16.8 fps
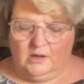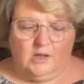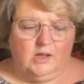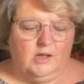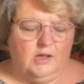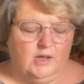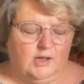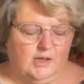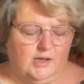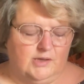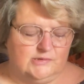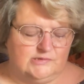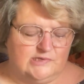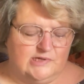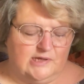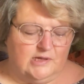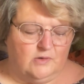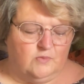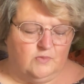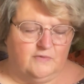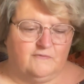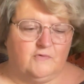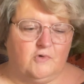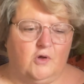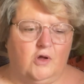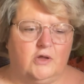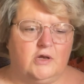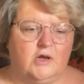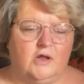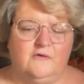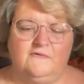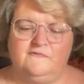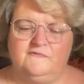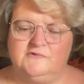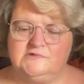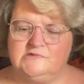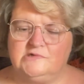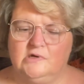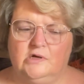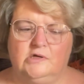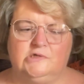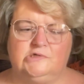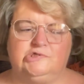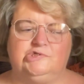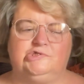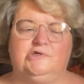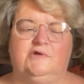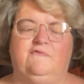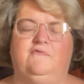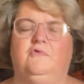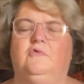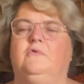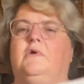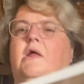And here we've got an oversized chevron